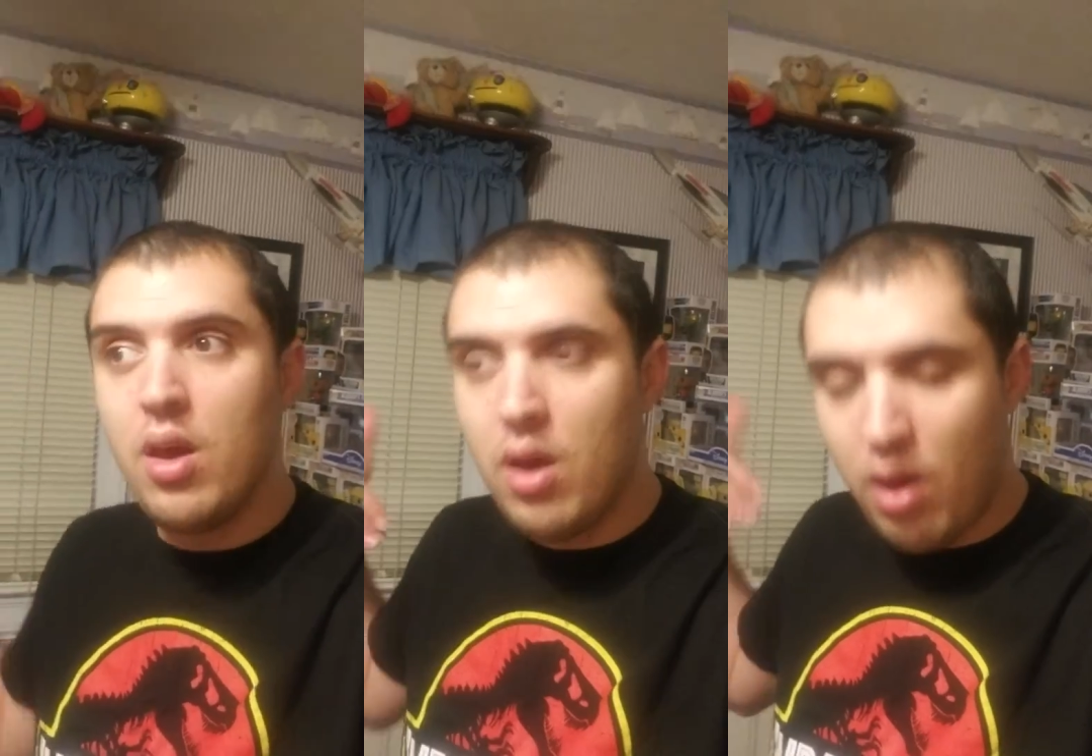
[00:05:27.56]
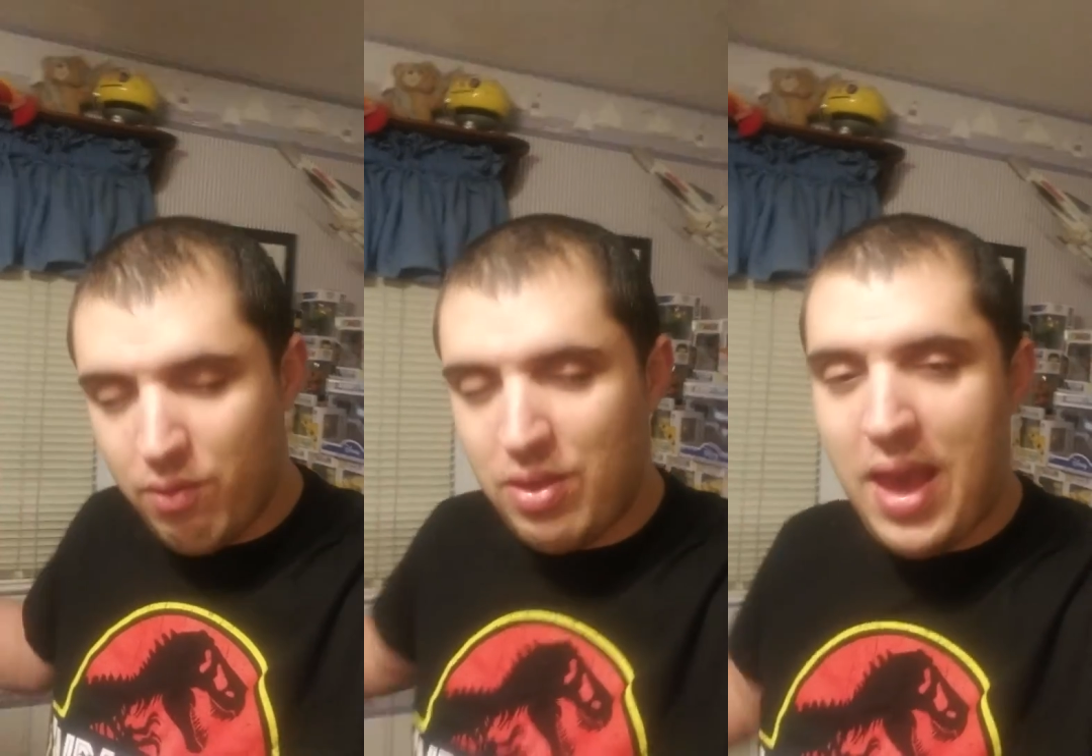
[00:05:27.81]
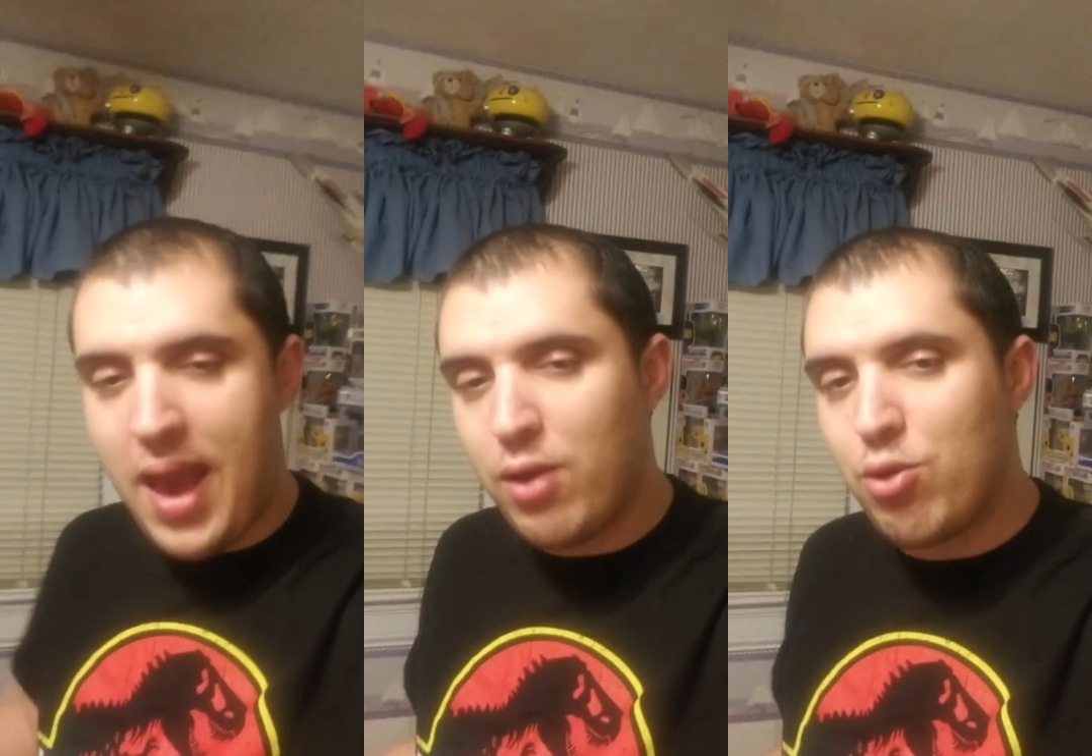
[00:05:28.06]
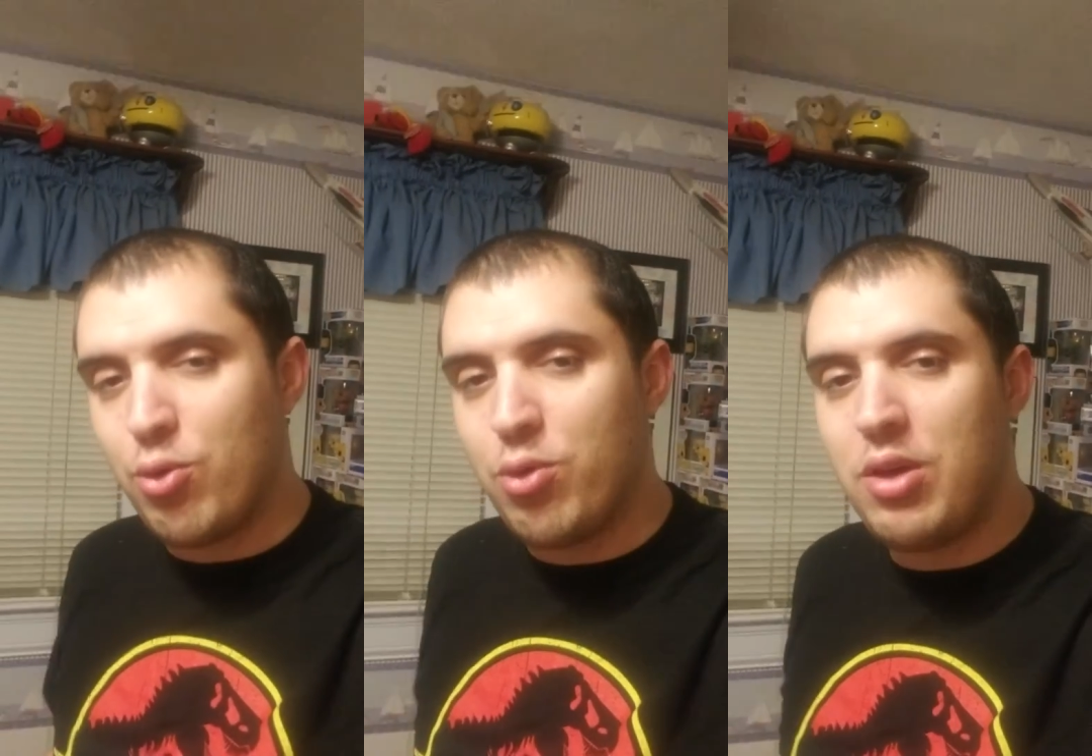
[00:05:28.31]
of the
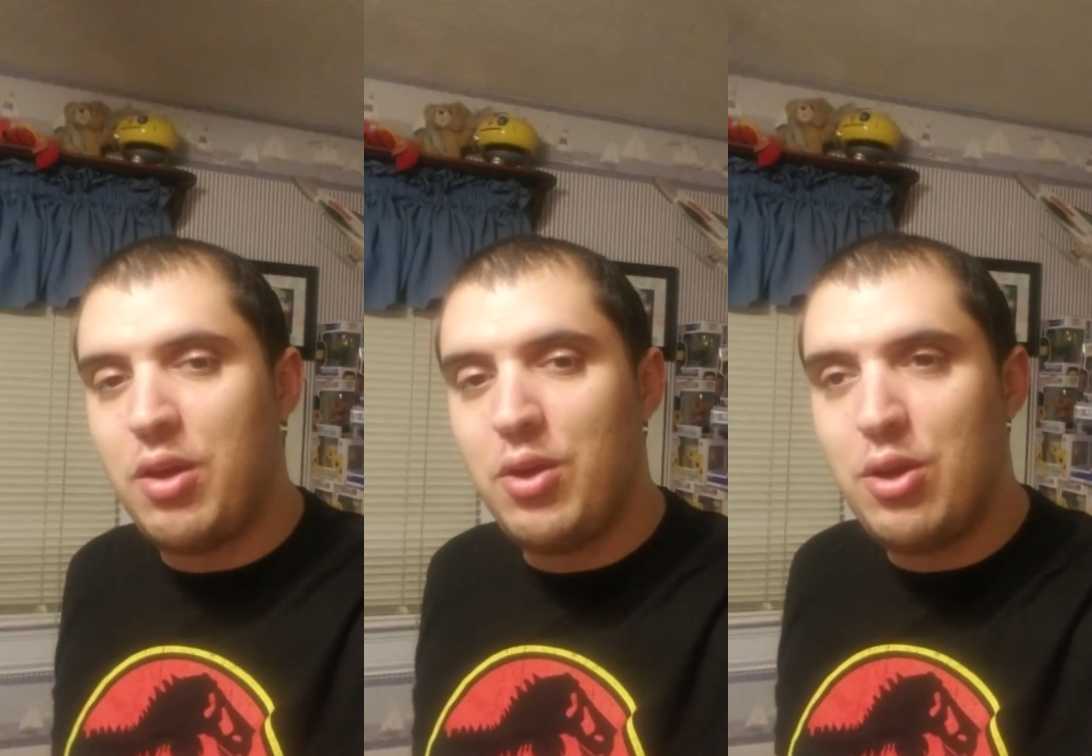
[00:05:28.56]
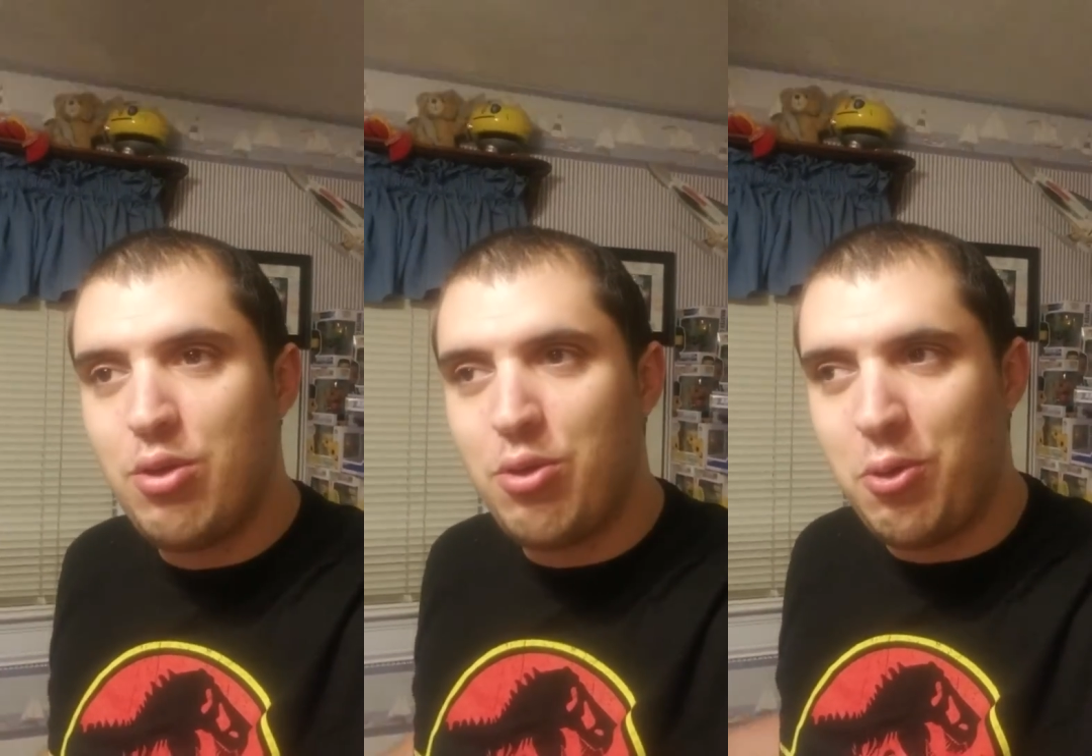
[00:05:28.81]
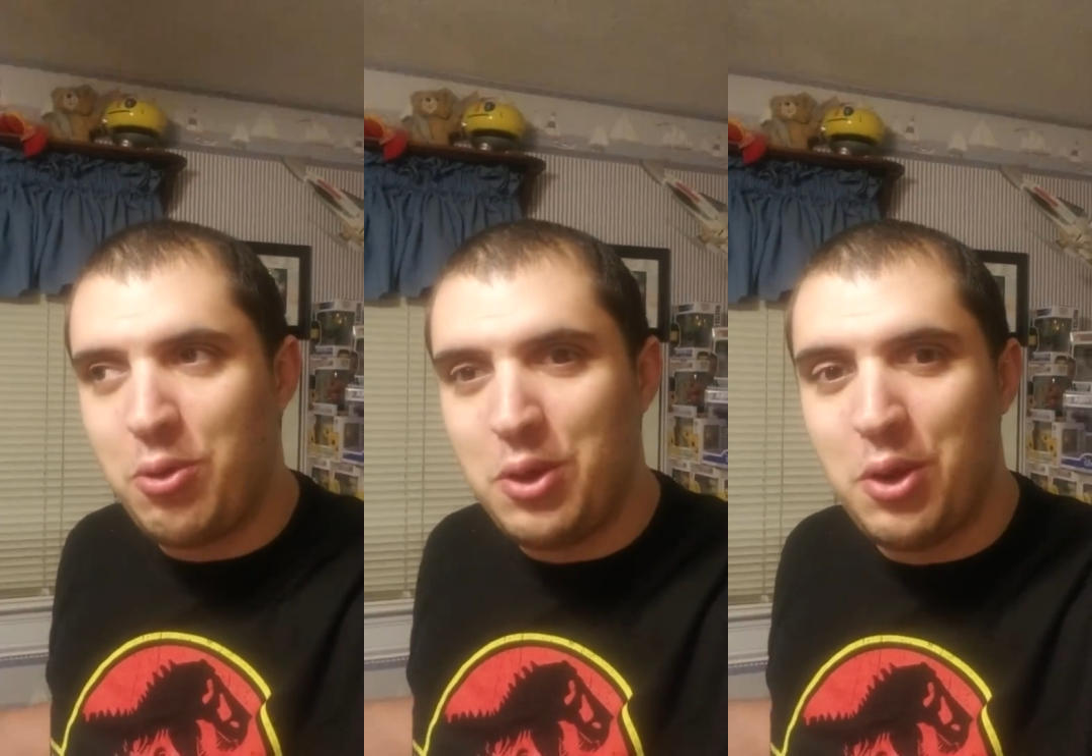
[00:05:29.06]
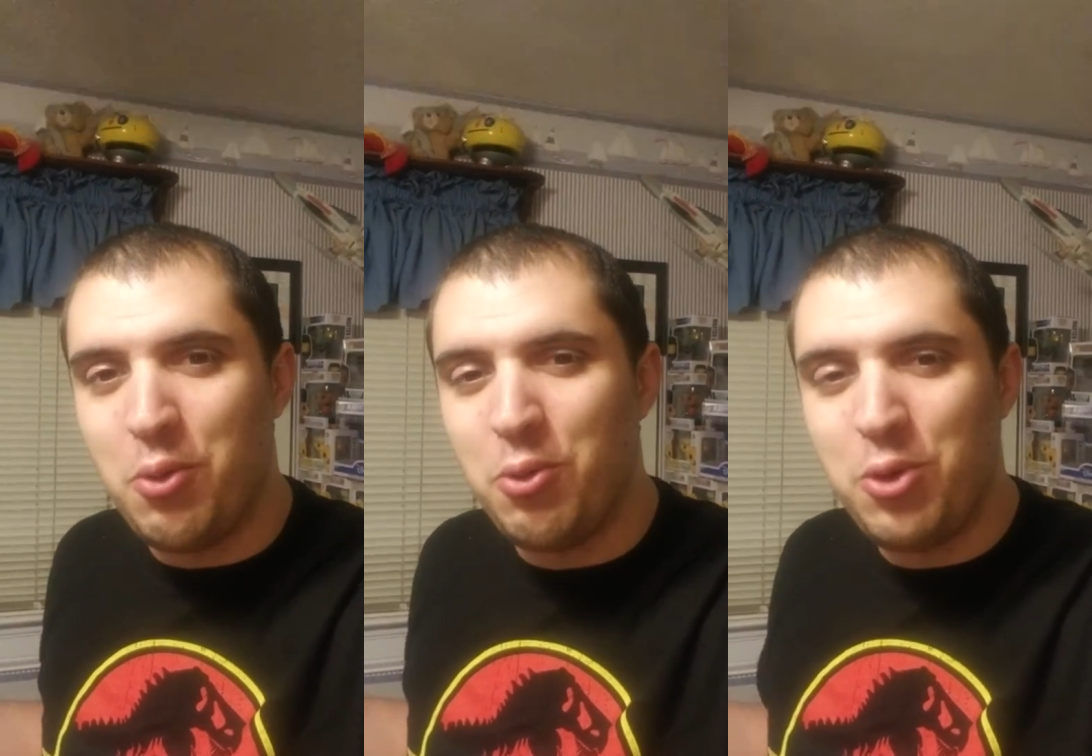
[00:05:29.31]
actual series. So,
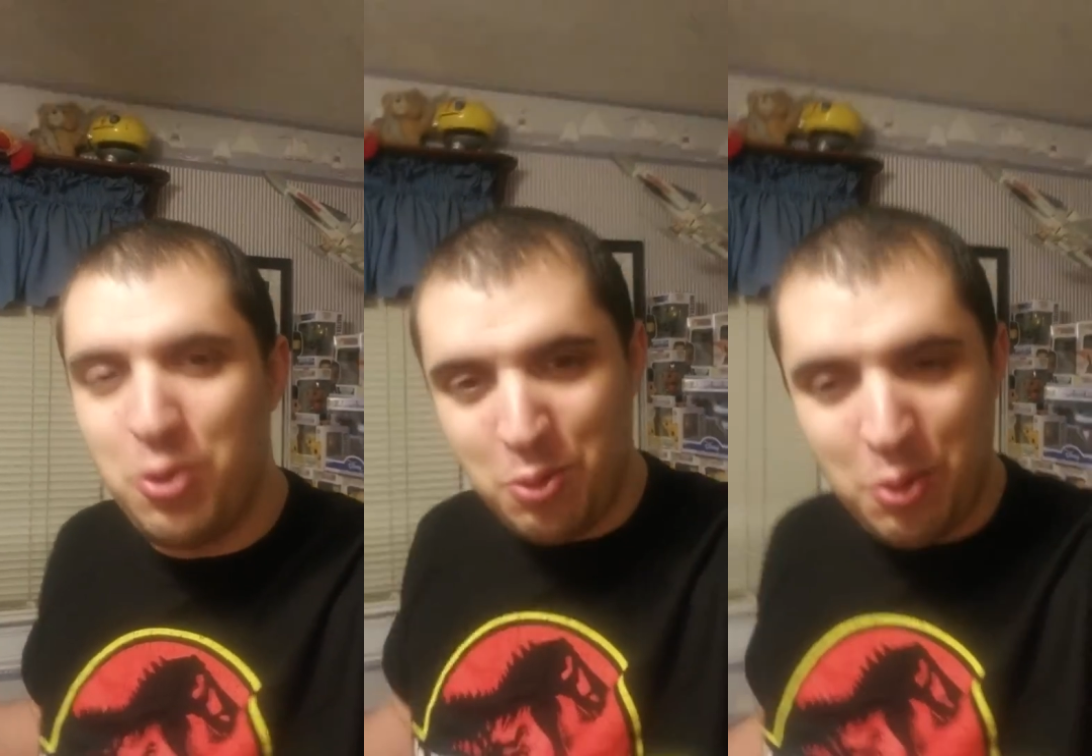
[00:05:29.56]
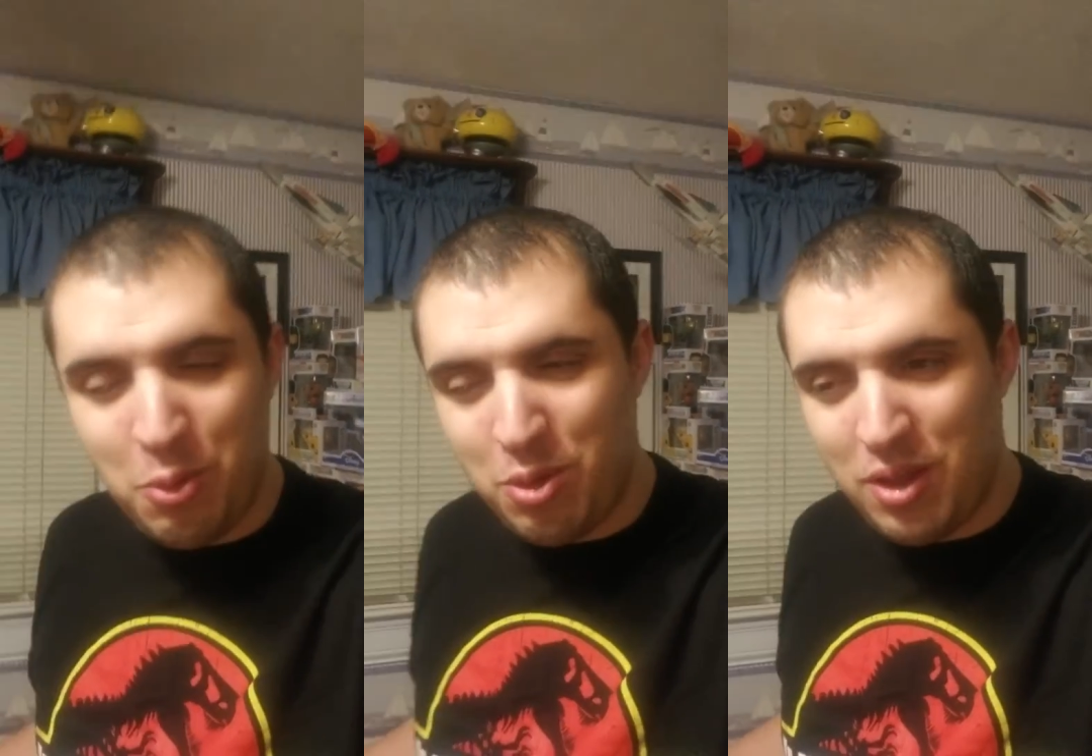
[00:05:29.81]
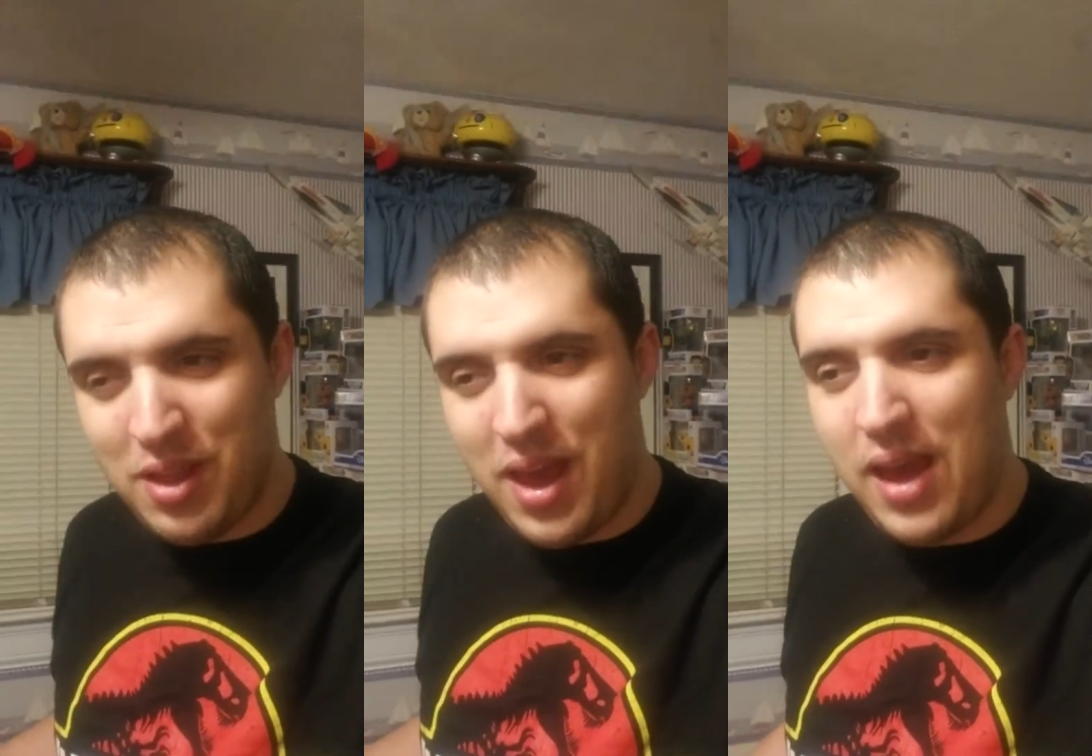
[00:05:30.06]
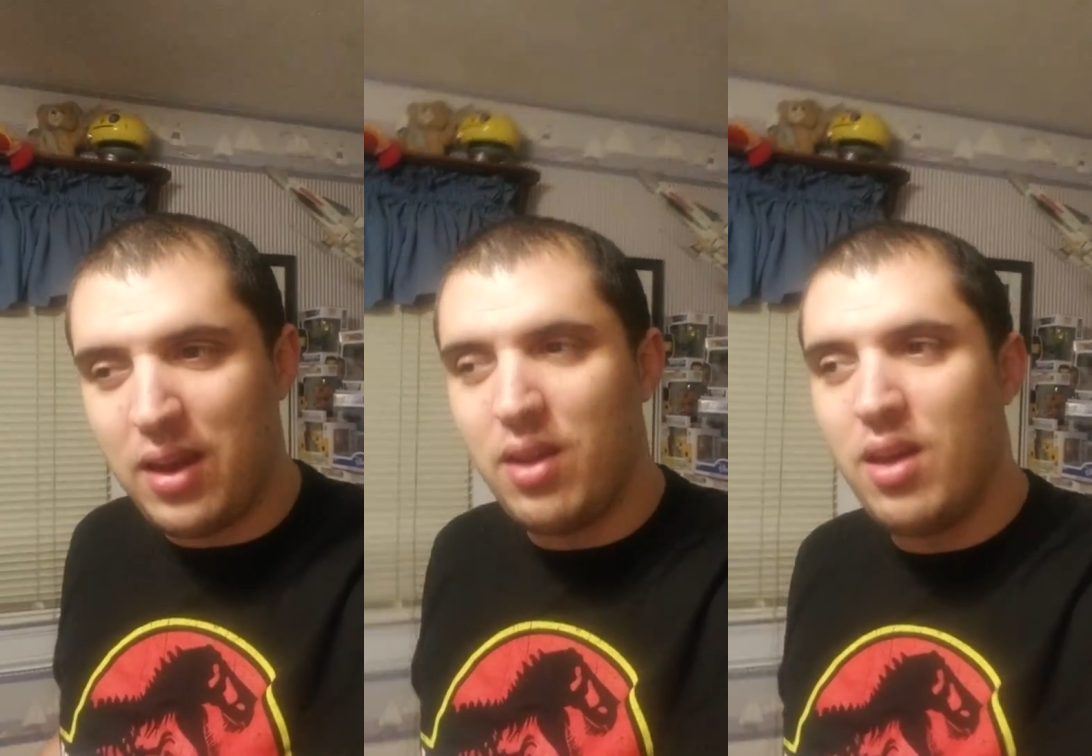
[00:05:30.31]
kudos to that.